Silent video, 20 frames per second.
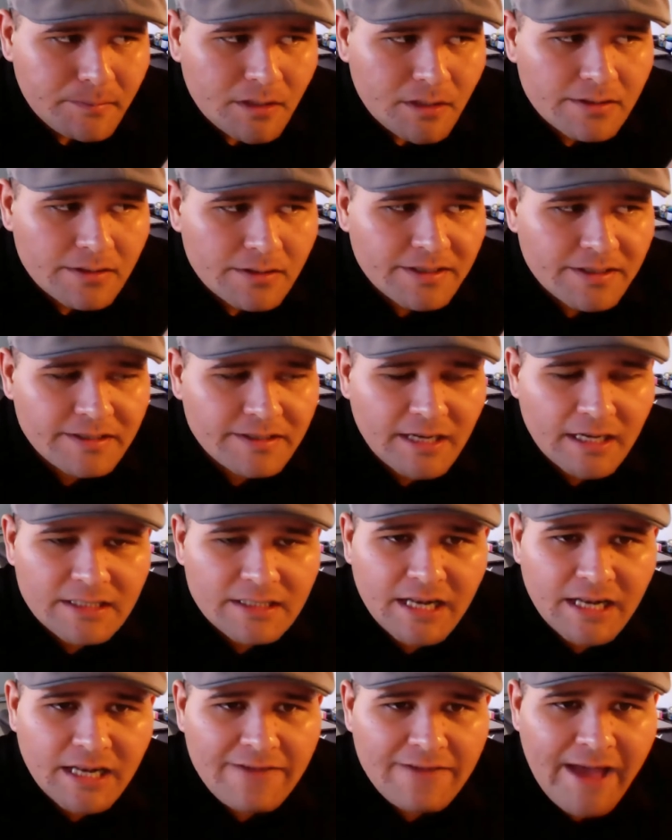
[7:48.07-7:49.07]
the
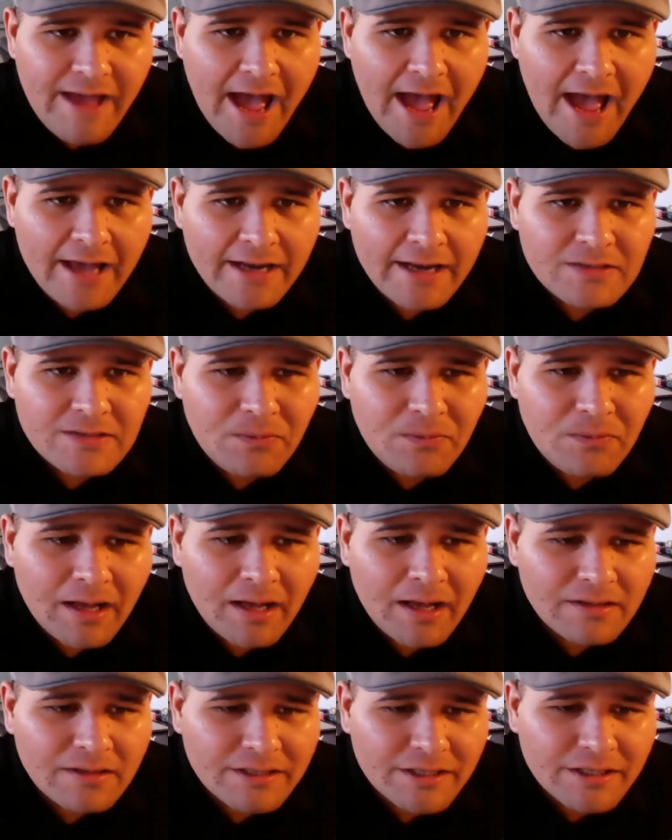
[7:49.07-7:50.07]
success that I've had as
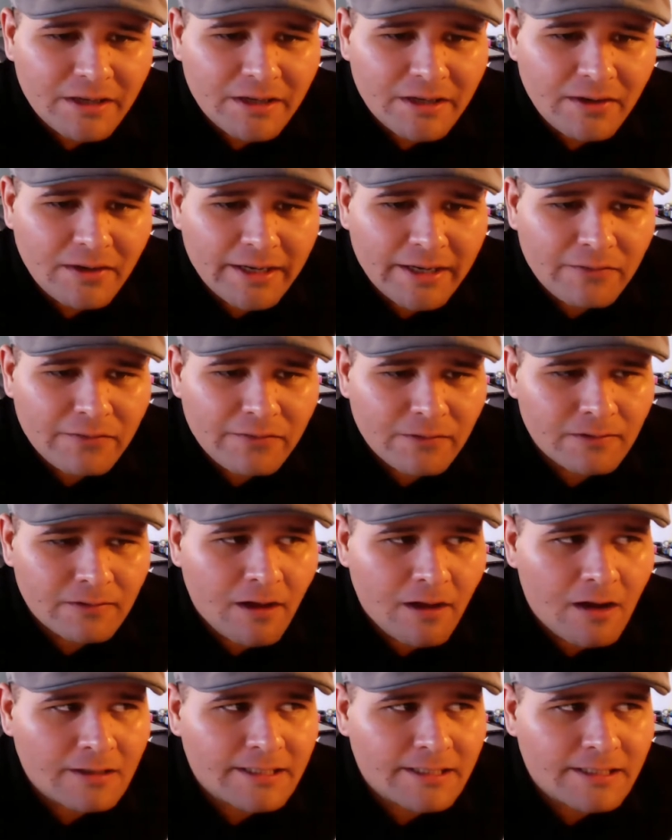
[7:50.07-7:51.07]
well. I know for a
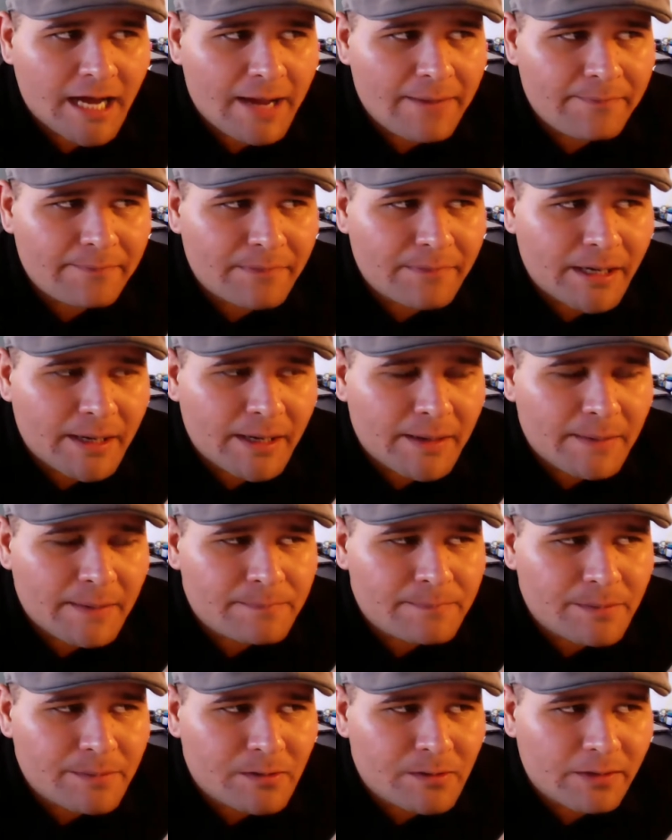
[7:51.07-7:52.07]
long time
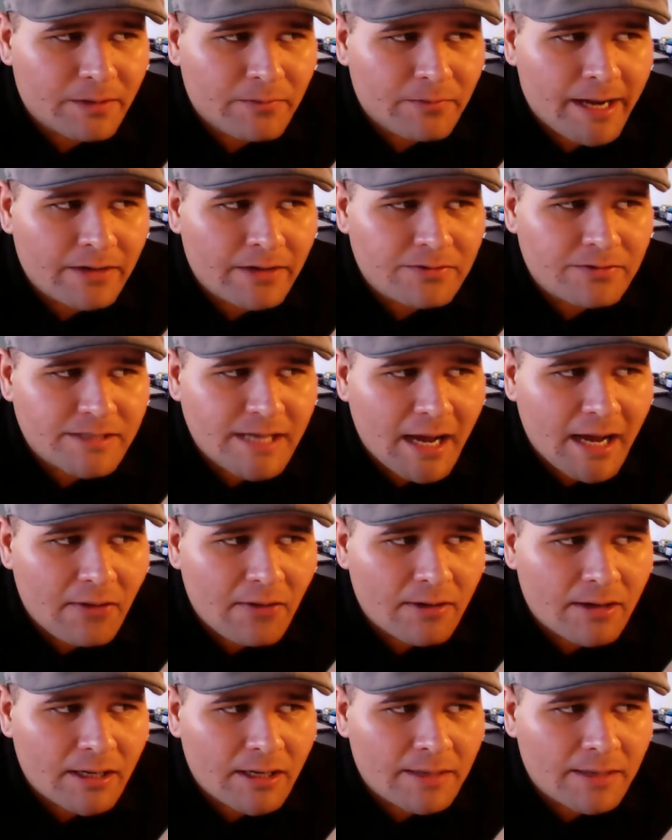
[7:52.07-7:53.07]
people like Ryan
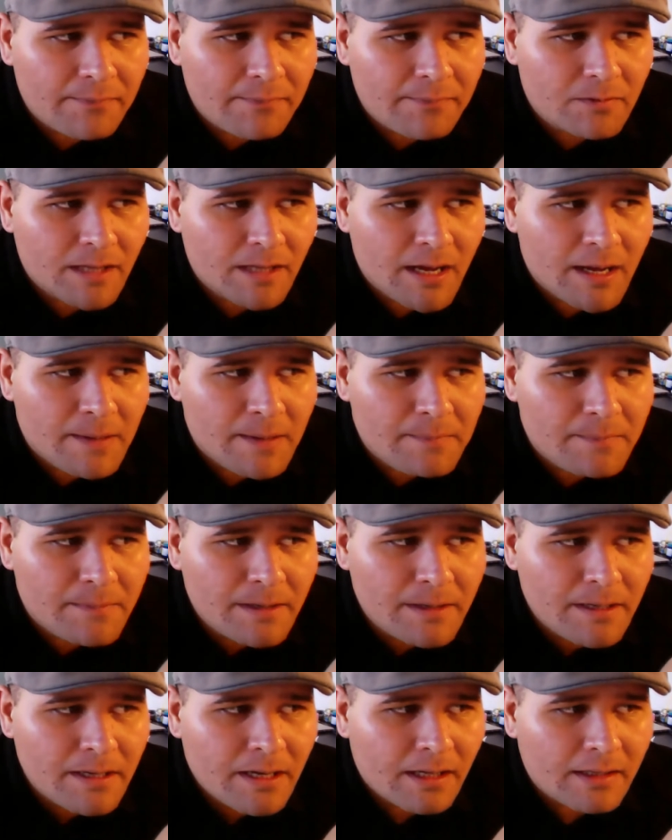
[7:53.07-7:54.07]
Ozawa, Bert Lum,
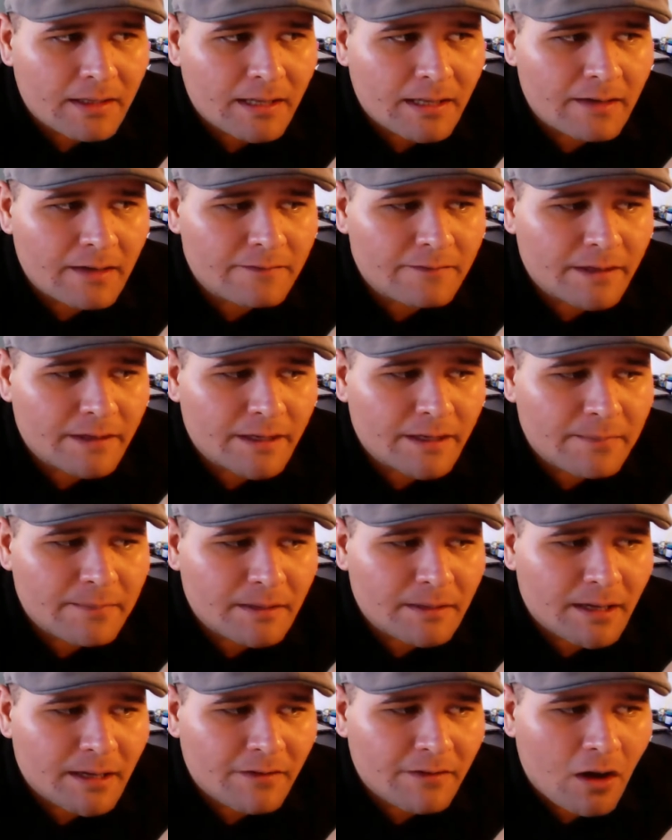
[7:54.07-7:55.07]
a lot of
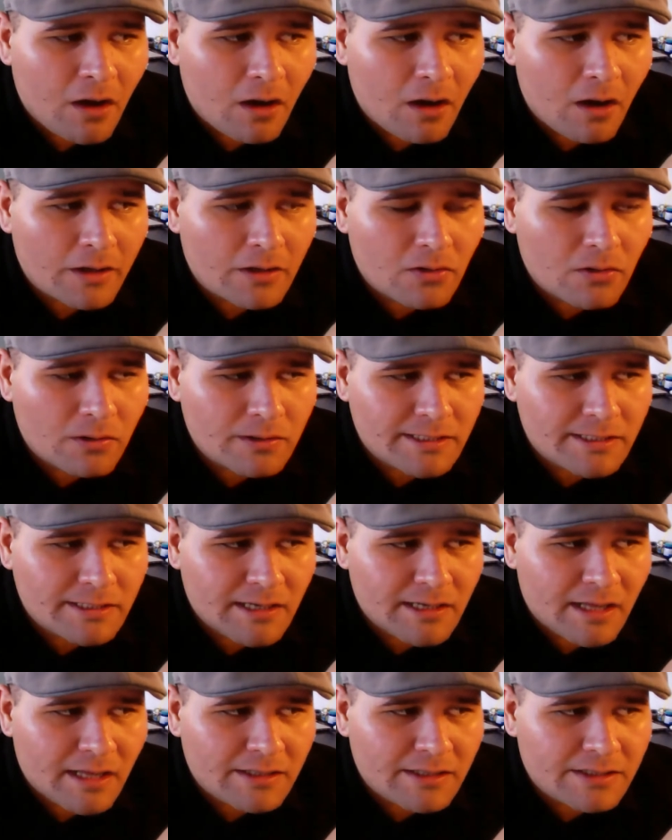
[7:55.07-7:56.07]
the hardcore
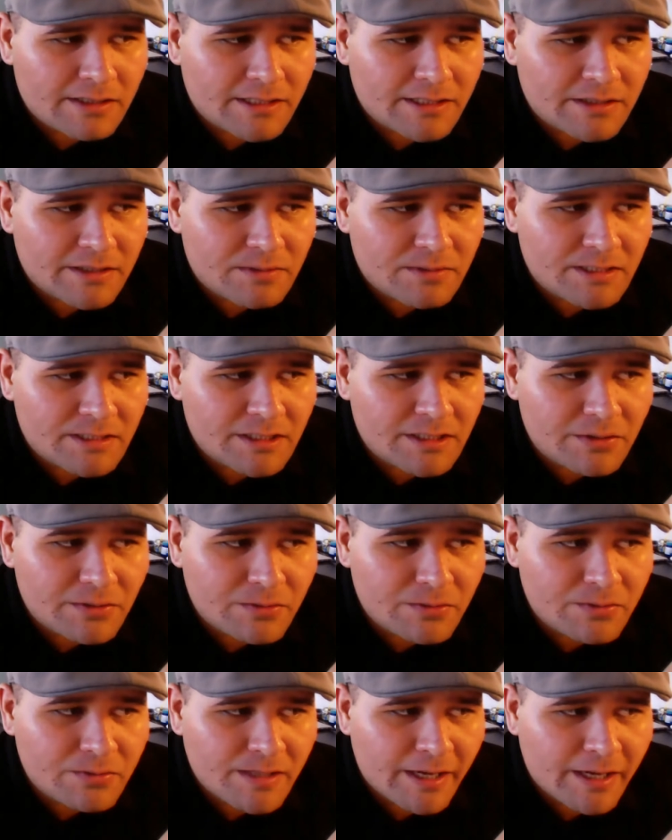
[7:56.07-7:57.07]
technologists really
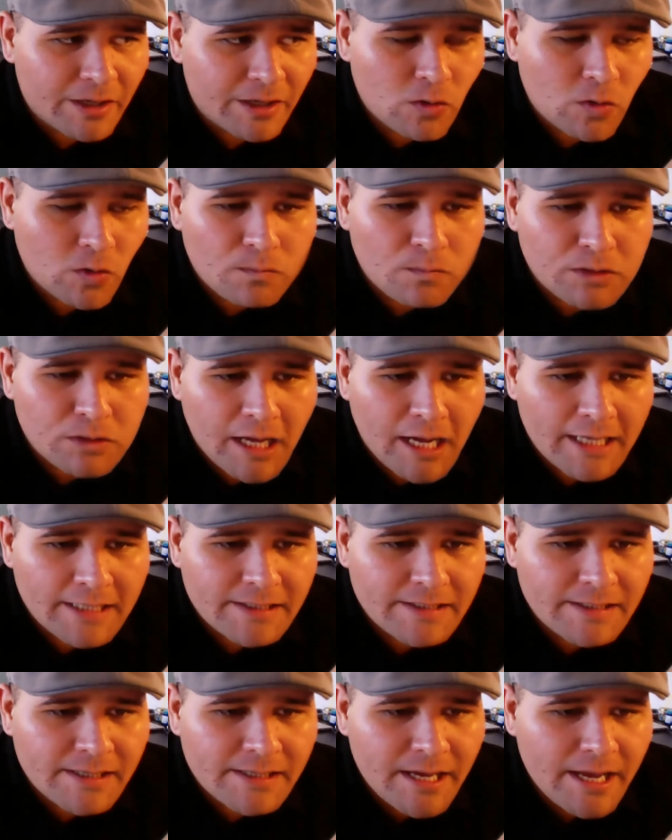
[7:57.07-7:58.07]
use like Google
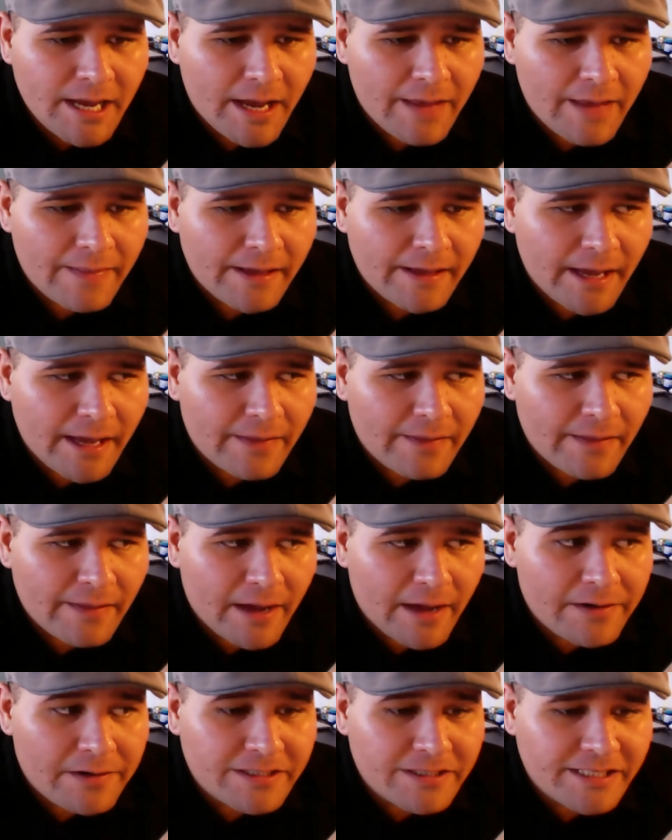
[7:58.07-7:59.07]
Plus, and they
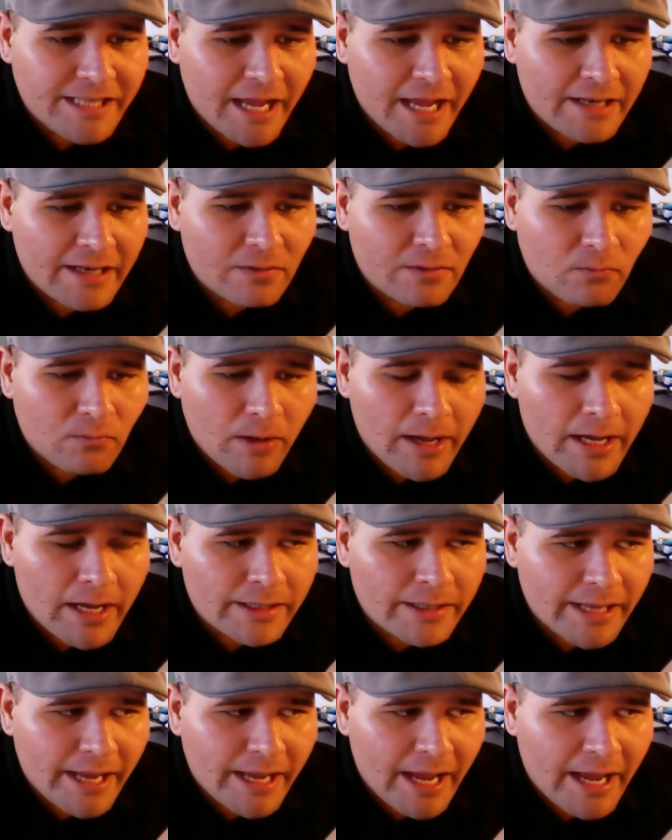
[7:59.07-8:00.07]
understand it
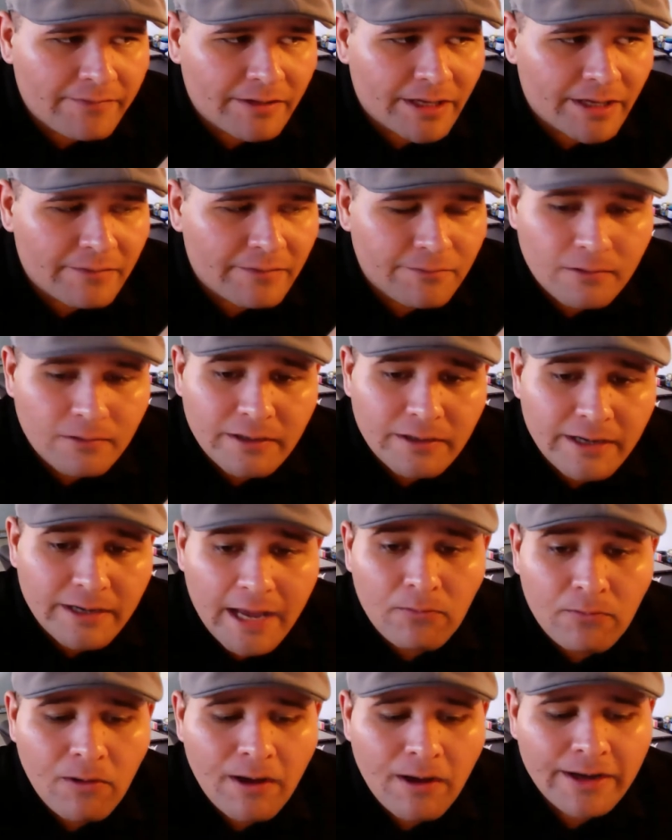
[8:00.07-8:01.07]
well and they advocate for it. Ed
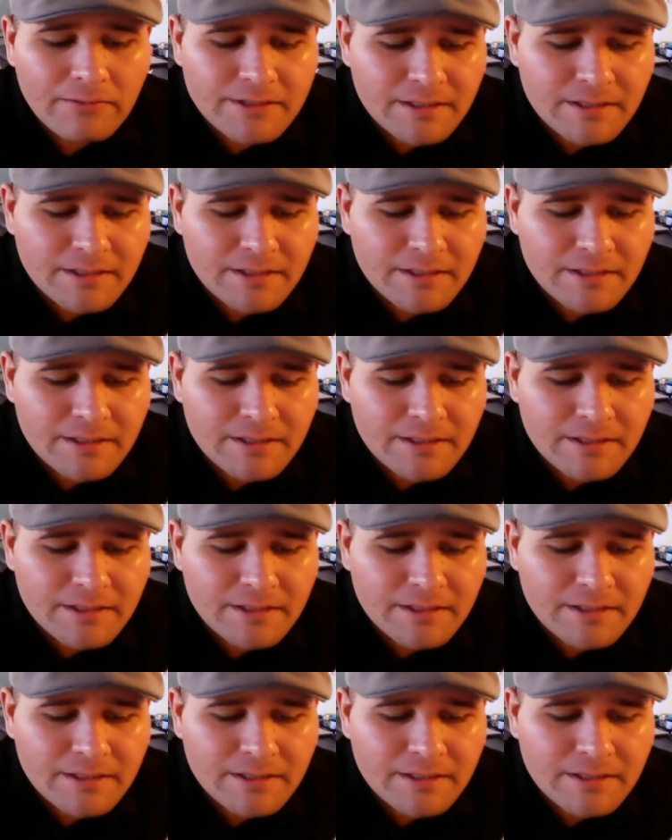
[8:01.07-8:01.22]
White was